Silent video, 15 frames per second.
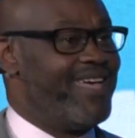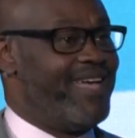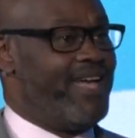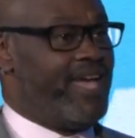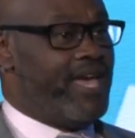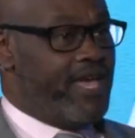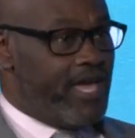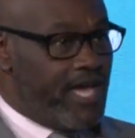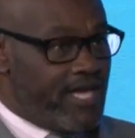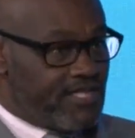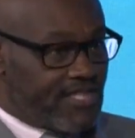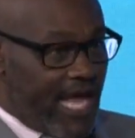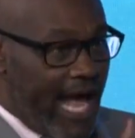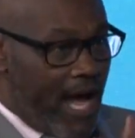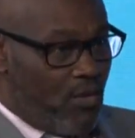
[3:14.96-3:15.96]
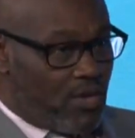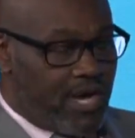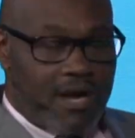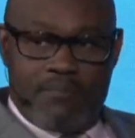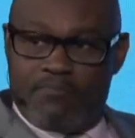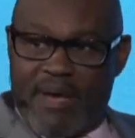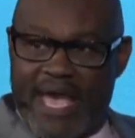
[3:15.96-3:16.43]
He is
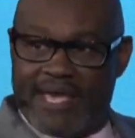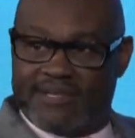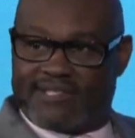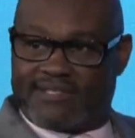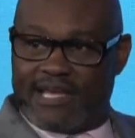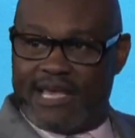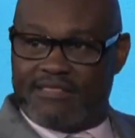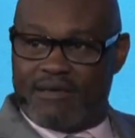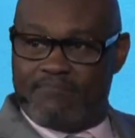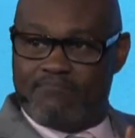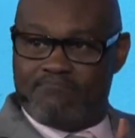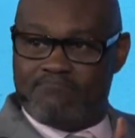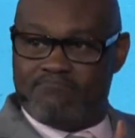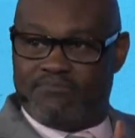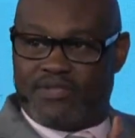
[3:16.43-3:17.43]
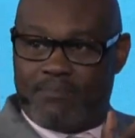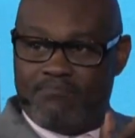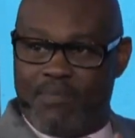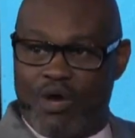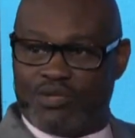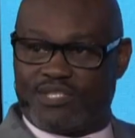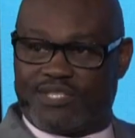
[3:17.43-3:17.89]
outcome-based. And the
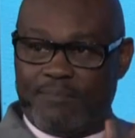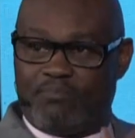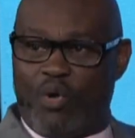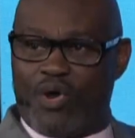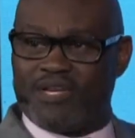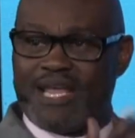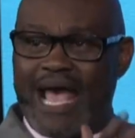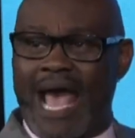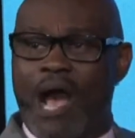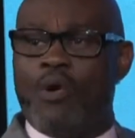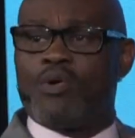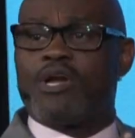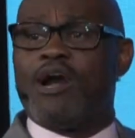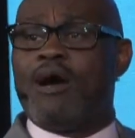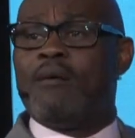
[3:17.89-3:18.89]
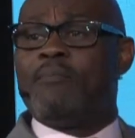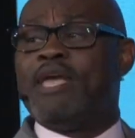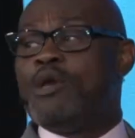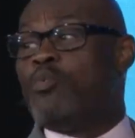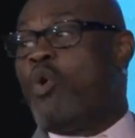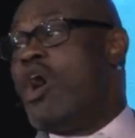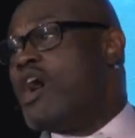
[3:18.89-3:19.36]
most important outcome he
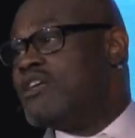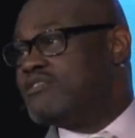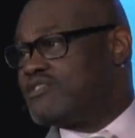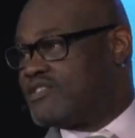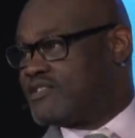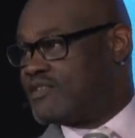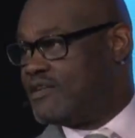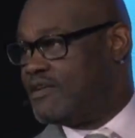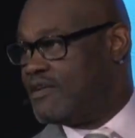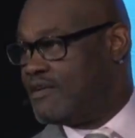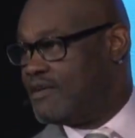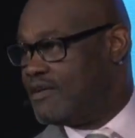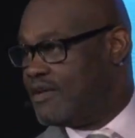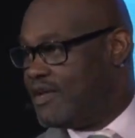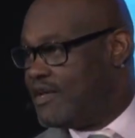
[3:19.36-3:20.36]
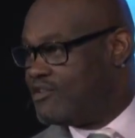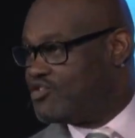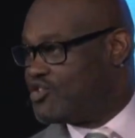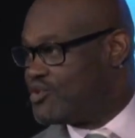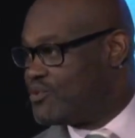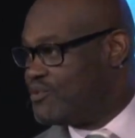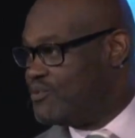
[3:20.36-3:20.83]
wants is
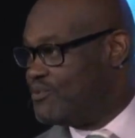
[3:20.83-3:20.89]
you.